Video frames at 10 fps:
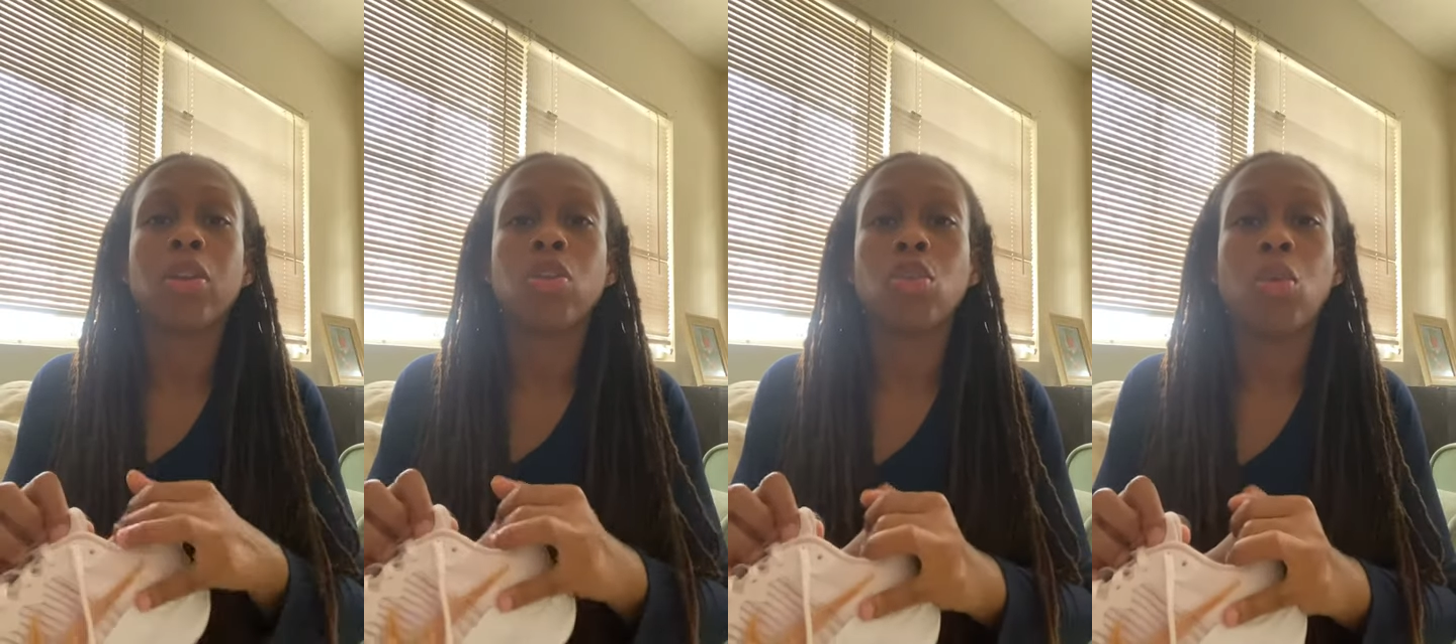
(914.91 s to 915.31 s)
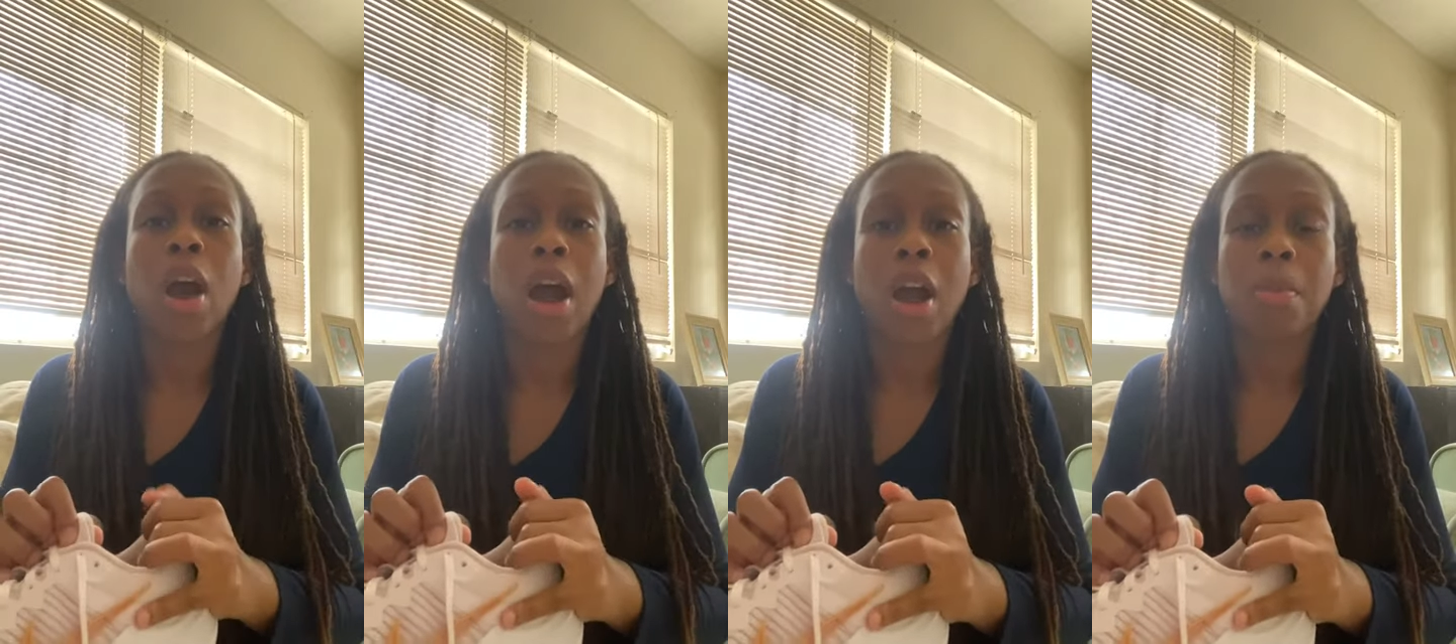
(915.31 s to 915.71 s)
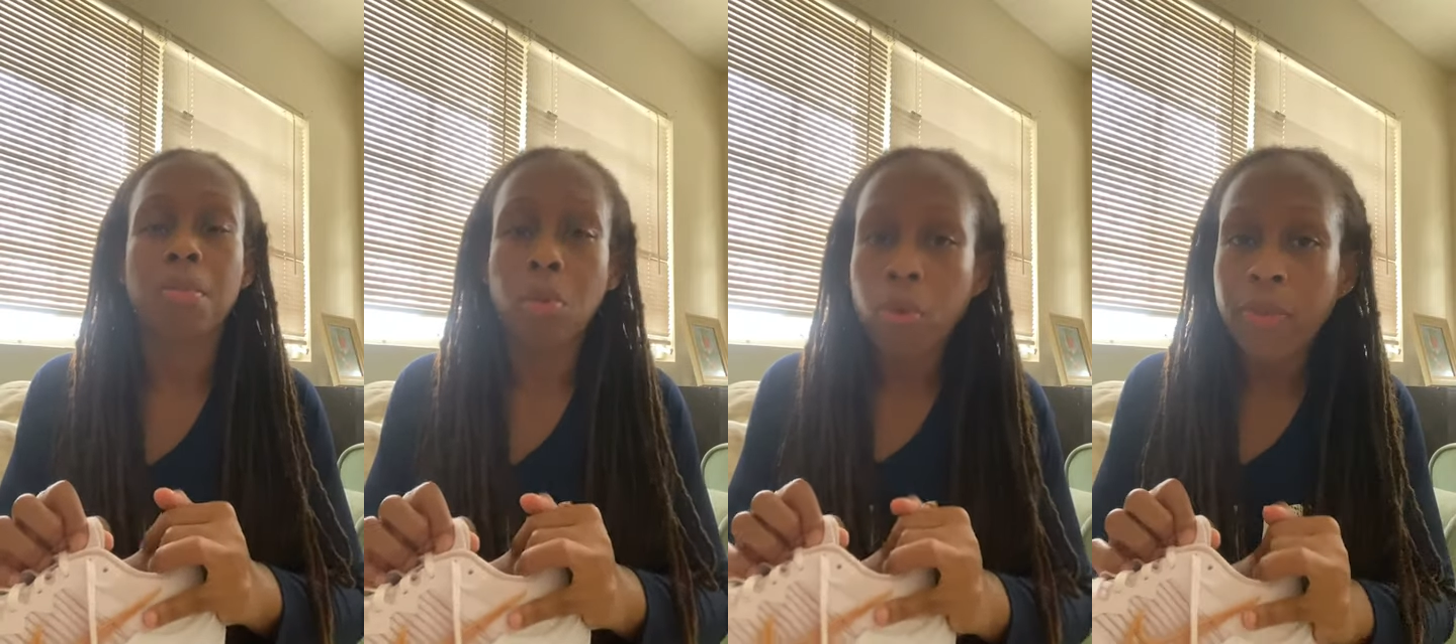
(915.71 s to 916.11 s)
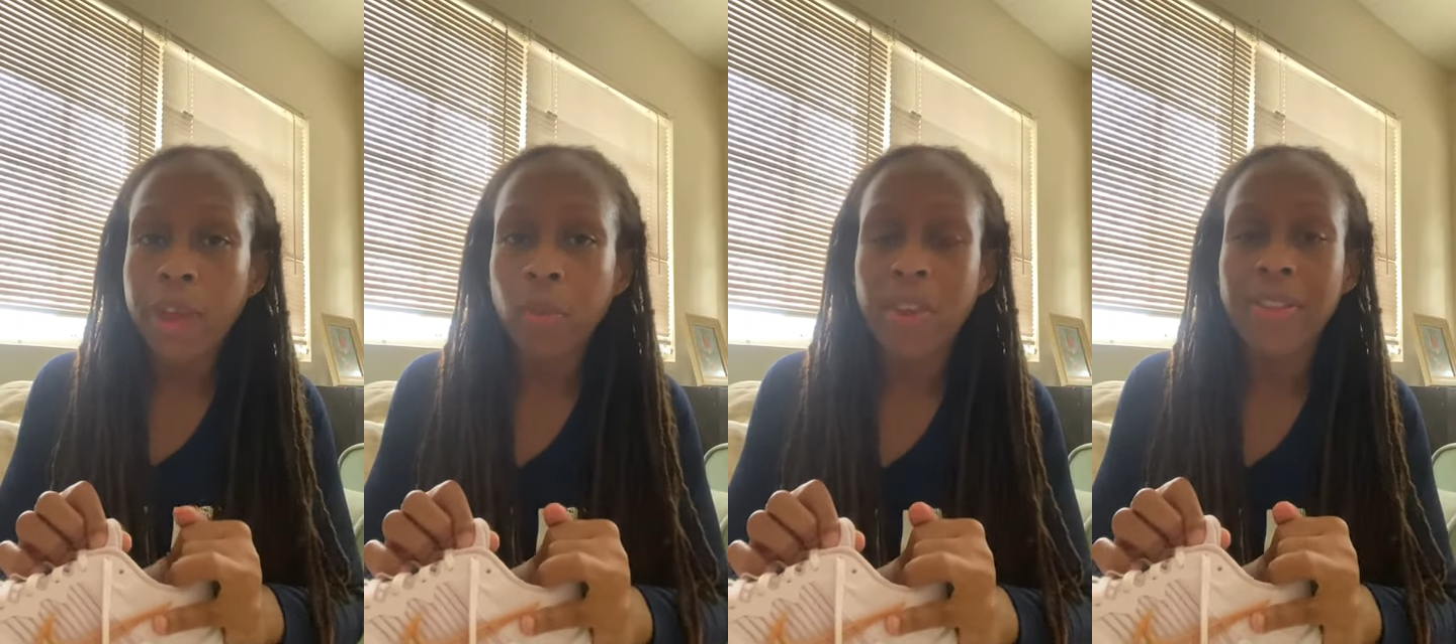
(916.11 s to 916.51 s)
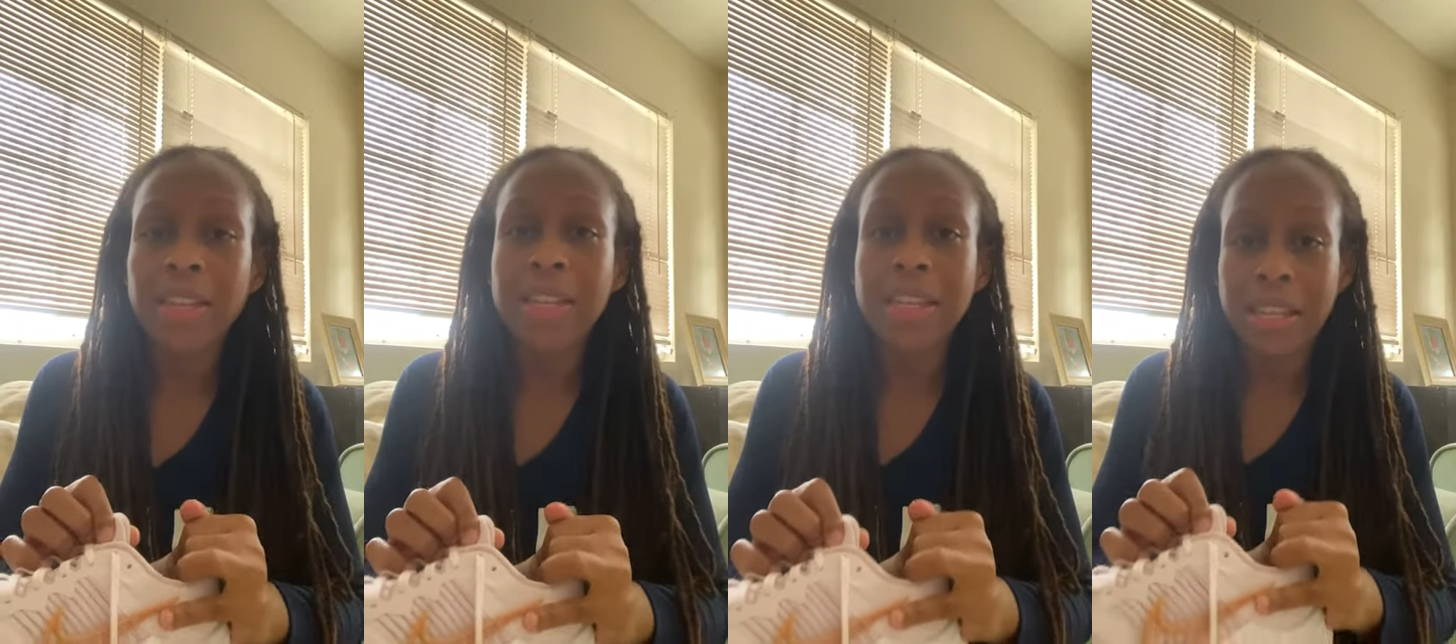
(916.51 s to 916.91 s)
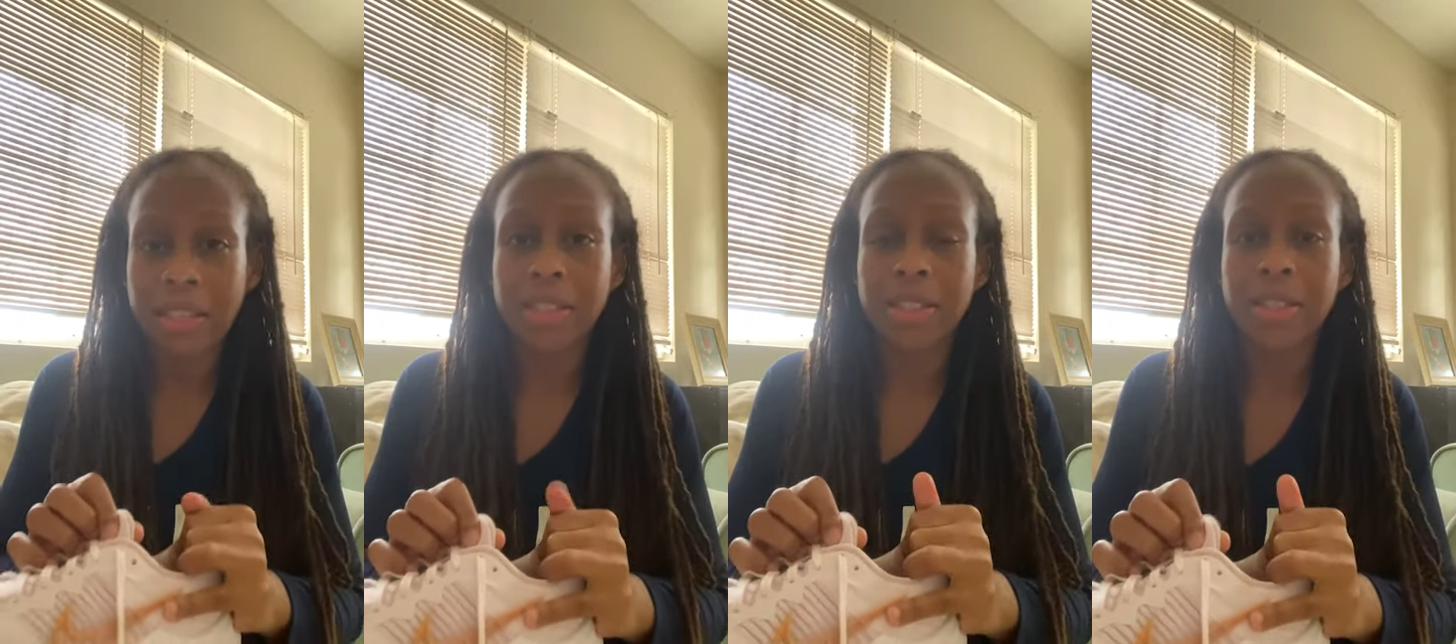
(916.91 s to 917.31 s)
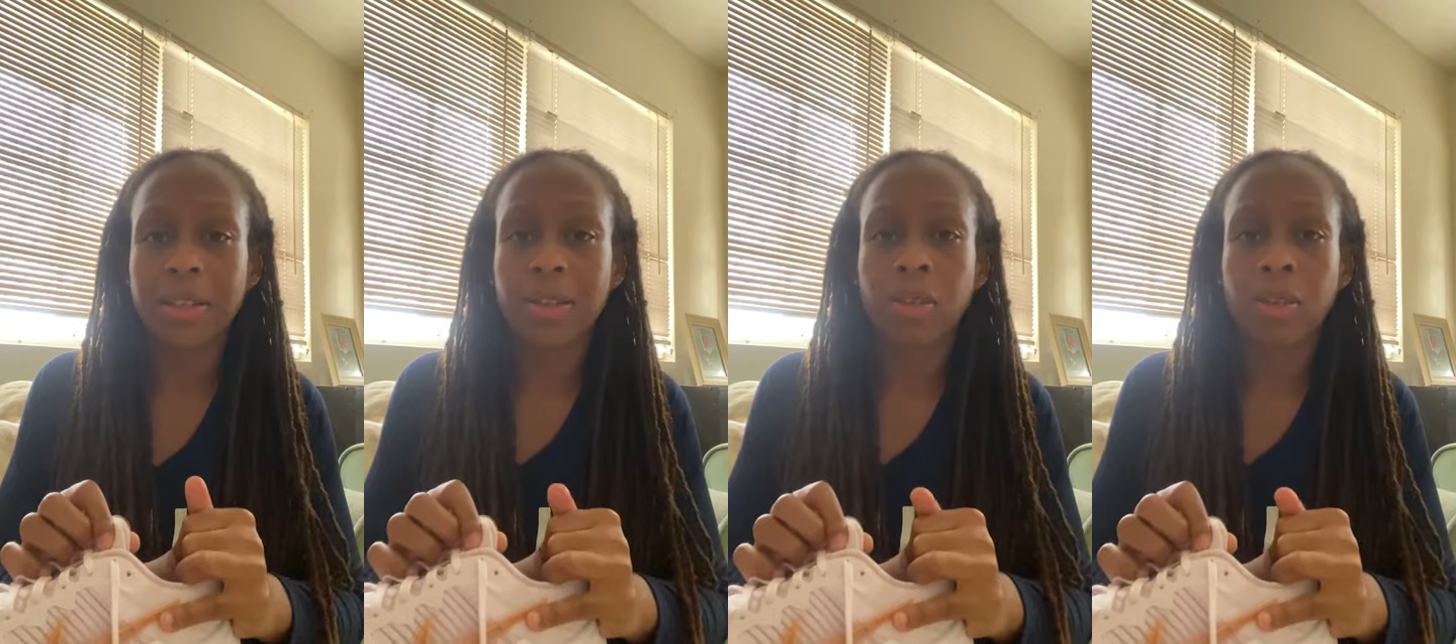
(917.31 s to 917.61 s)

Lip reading: you are moving with ease,